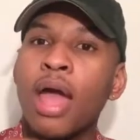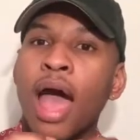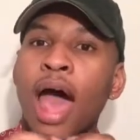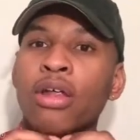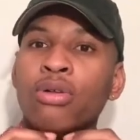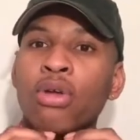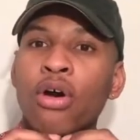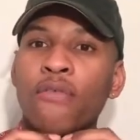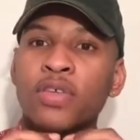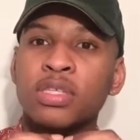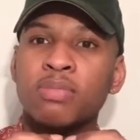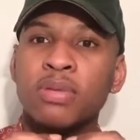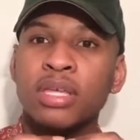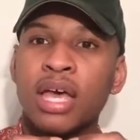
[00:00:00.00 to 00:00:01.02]
I don't know if
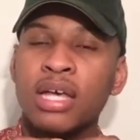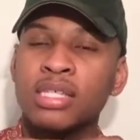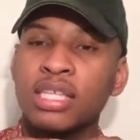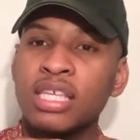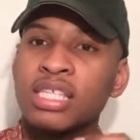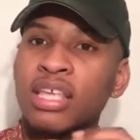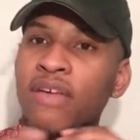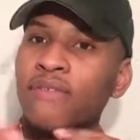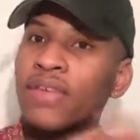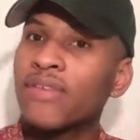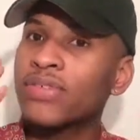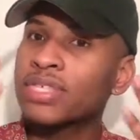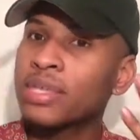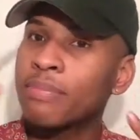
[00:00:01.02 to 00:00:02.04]
it's because if
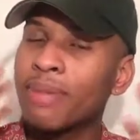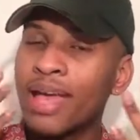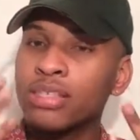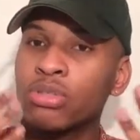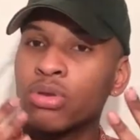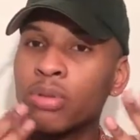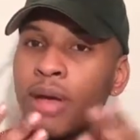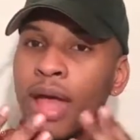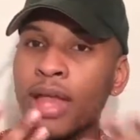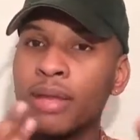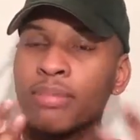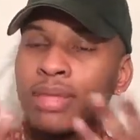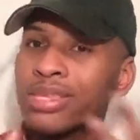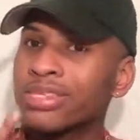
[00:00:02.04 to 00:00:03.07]
it's a backstory behind
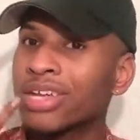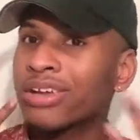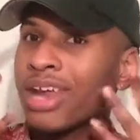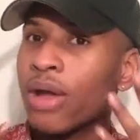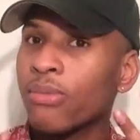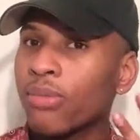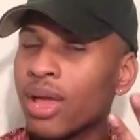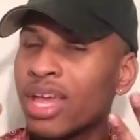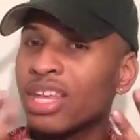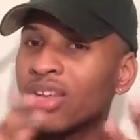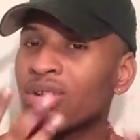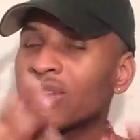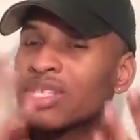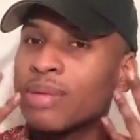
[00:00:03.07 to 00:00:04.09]
it because they're not
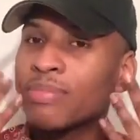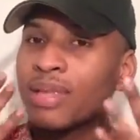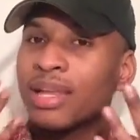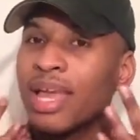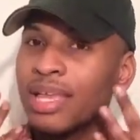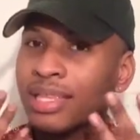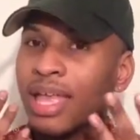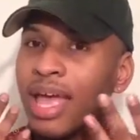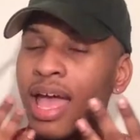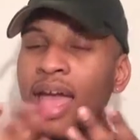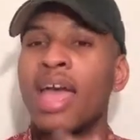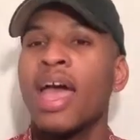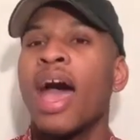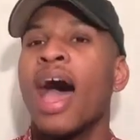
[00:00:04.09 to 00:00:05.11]
ready or something like that.